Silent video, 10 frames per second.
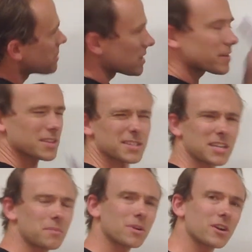to me. I look at this
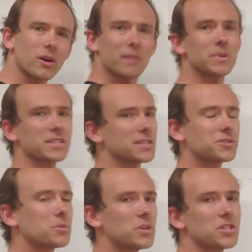number, I don't have much
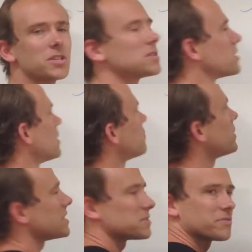intuition of
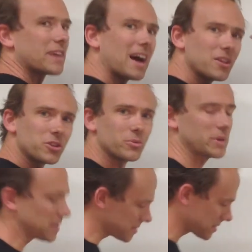what its value
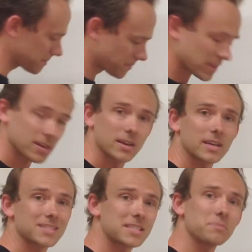is.
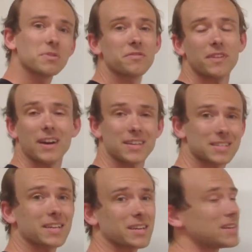And simplifying is
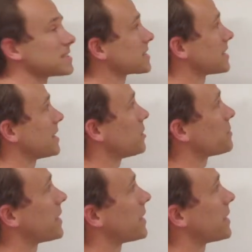gonna help